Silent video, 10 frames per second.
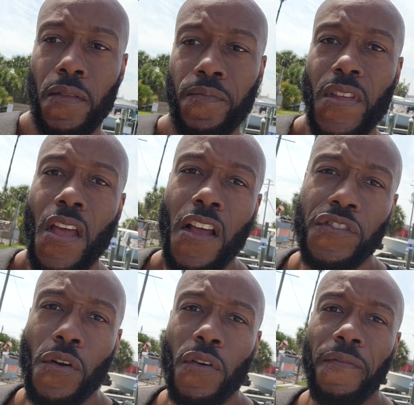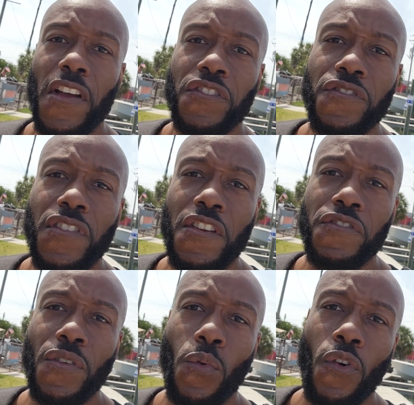So investors, they use the
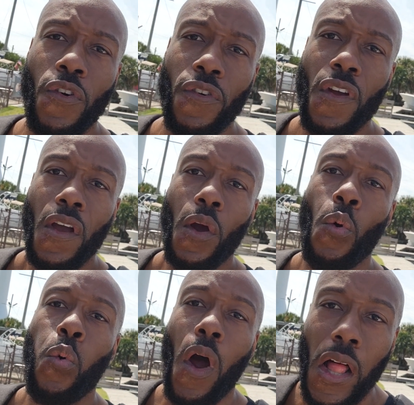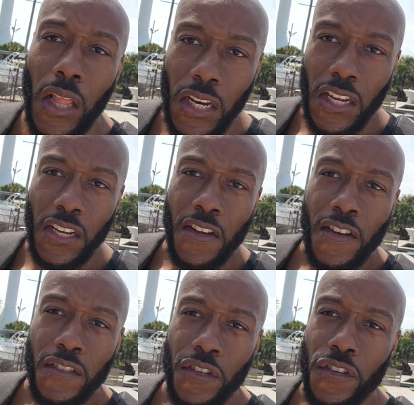word quality to
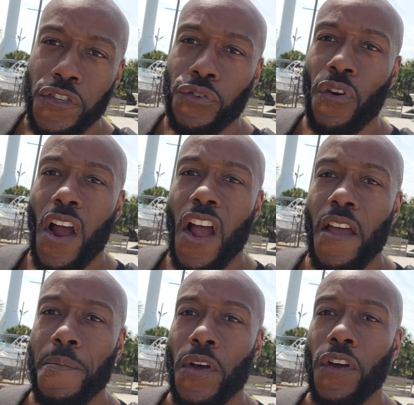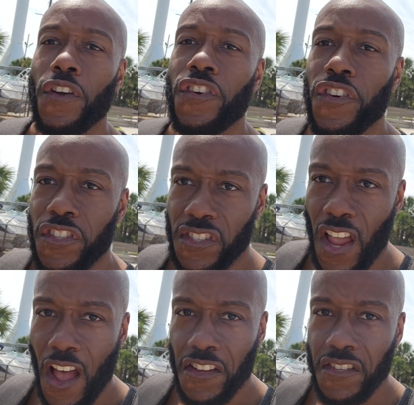describe good stocks.
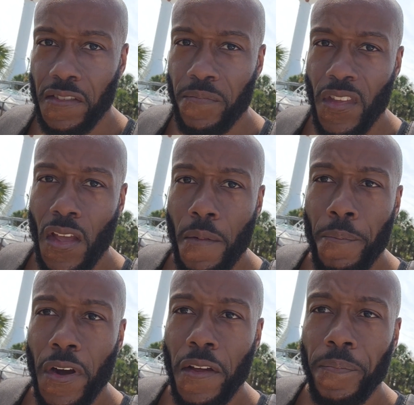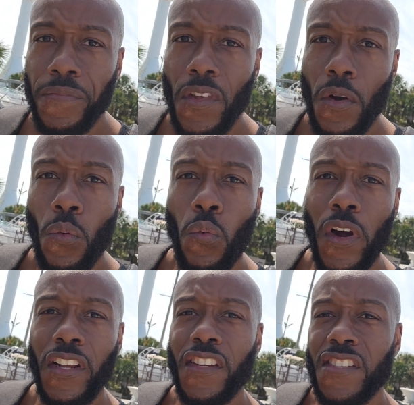But what does
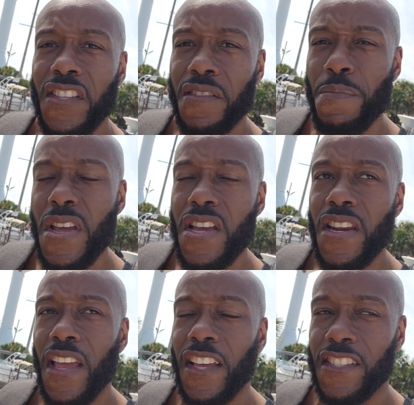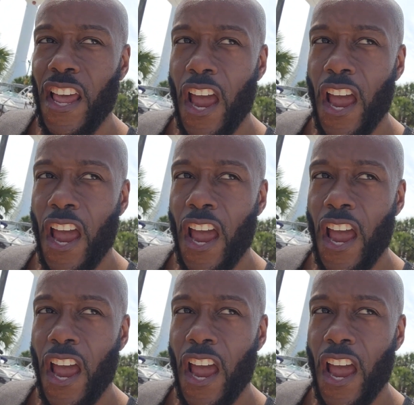this mean exactly?